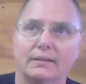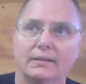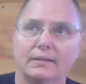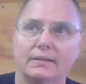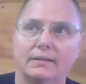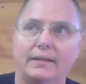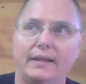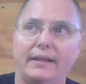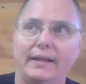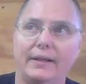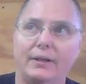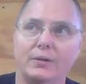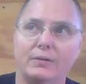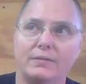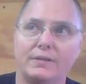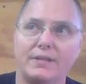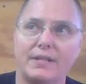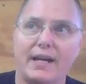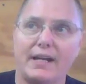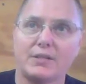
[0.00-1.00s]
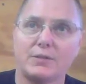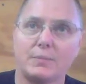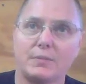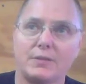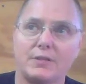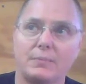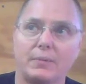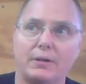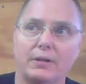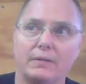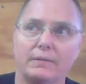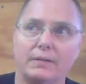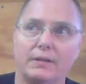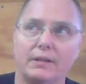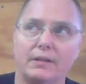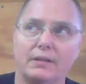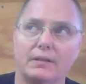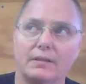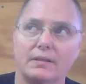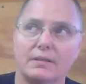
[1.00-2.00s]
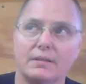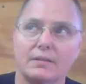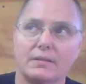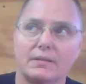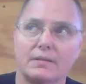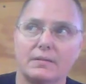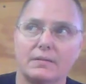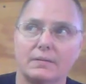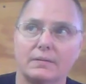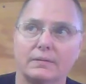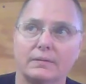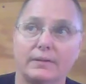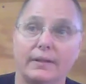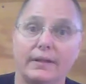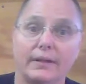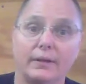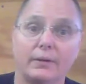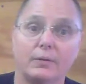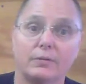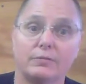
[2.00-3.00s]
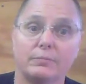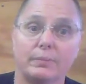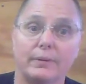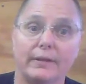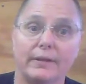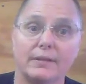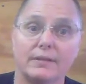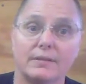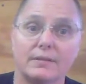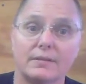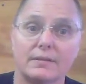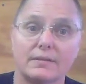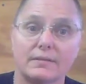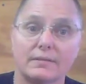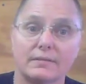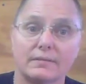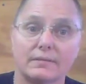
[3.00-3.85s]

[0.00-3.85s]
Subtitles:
Letting go of attachments, part of it is letting go of place.